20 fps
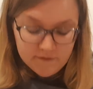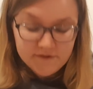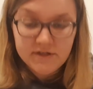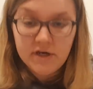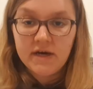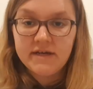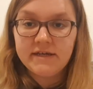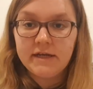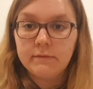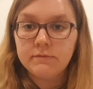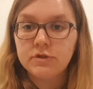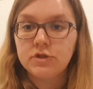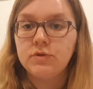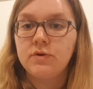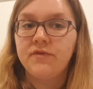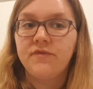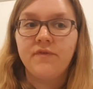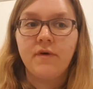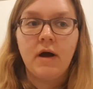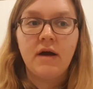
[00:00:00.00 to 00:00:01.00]
I've signed up to do
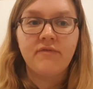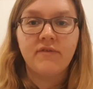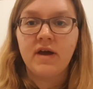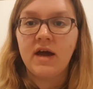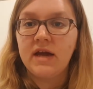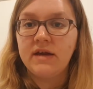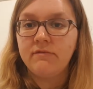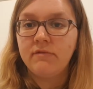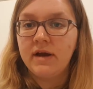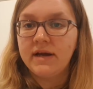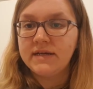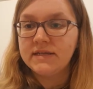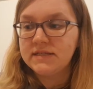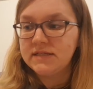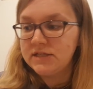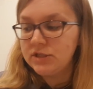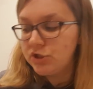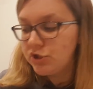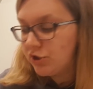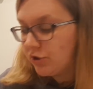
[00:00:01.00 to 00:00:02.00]
a 5k race
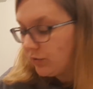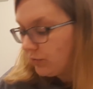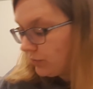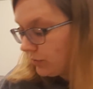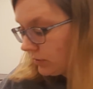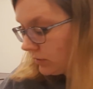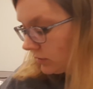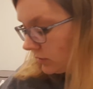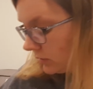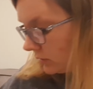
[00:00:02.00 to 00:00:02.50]
in June.